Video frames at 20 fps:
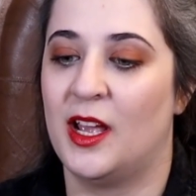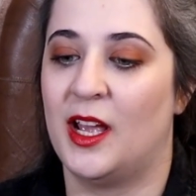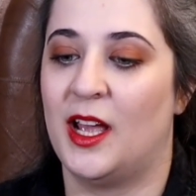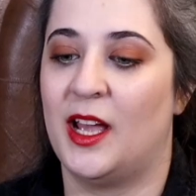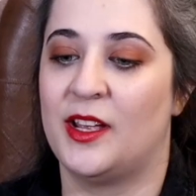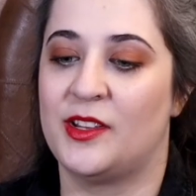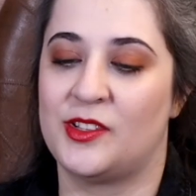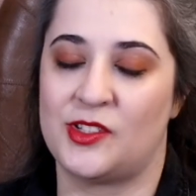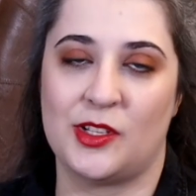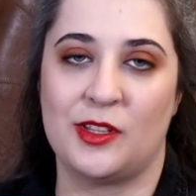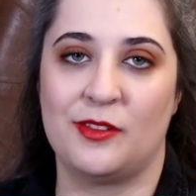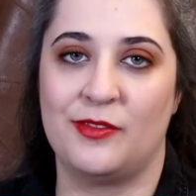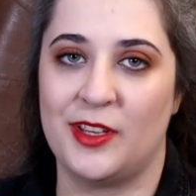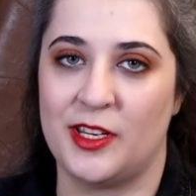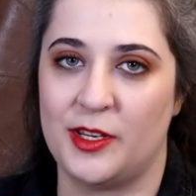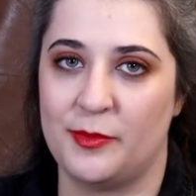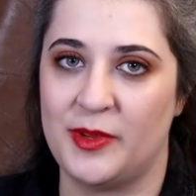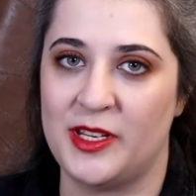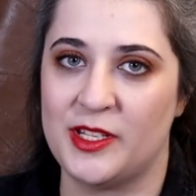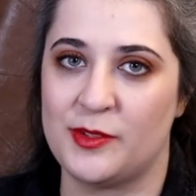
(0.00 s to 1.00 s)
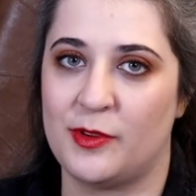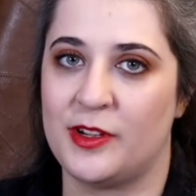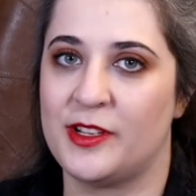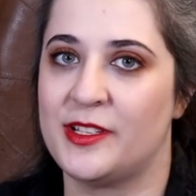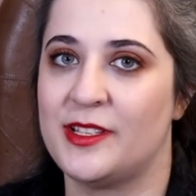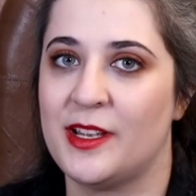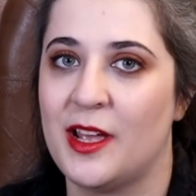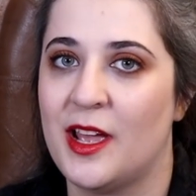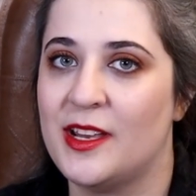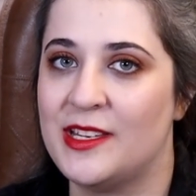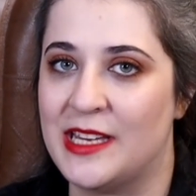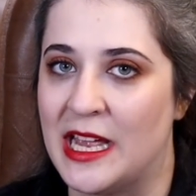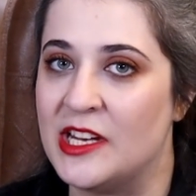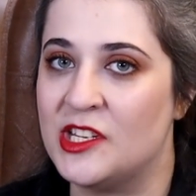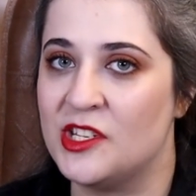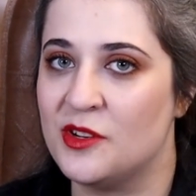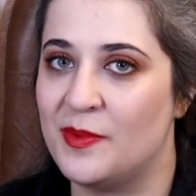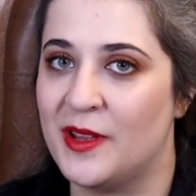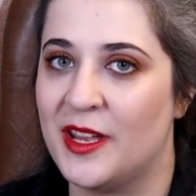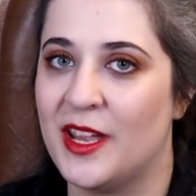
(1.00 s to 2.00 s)
And so the Vietnamese ones
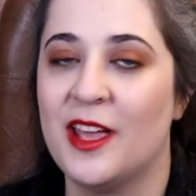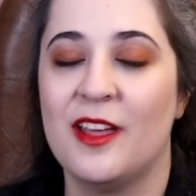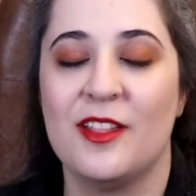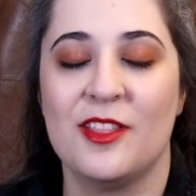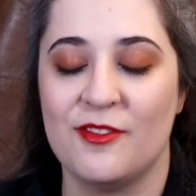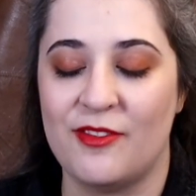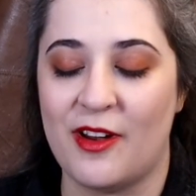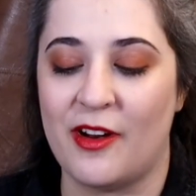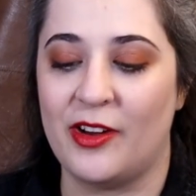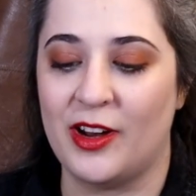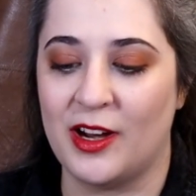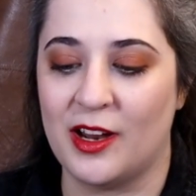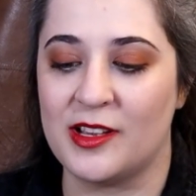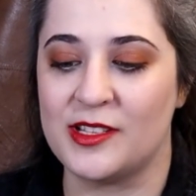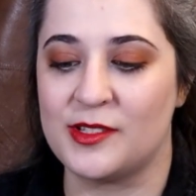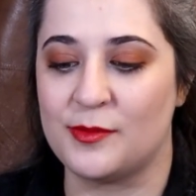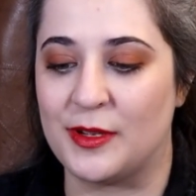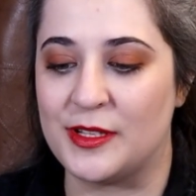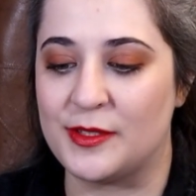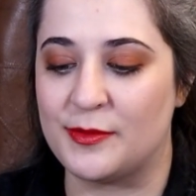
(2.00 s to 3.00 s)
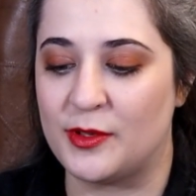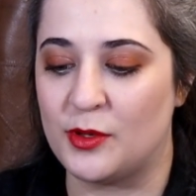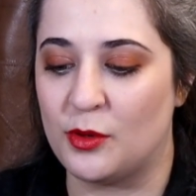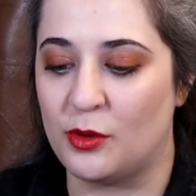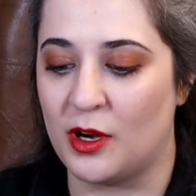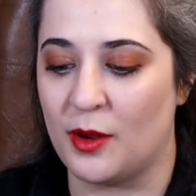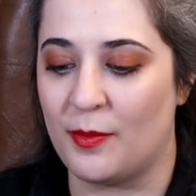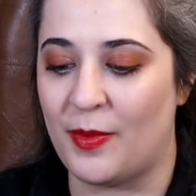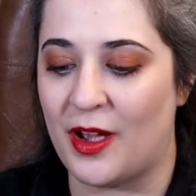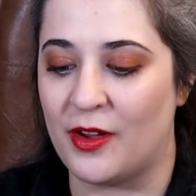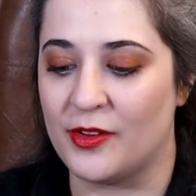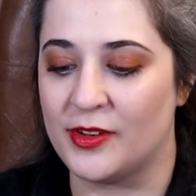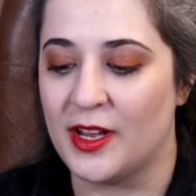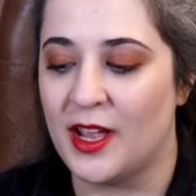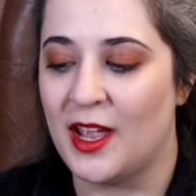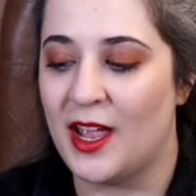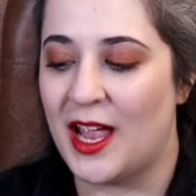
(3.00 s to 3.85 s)
tend to be the very last ones we talk about,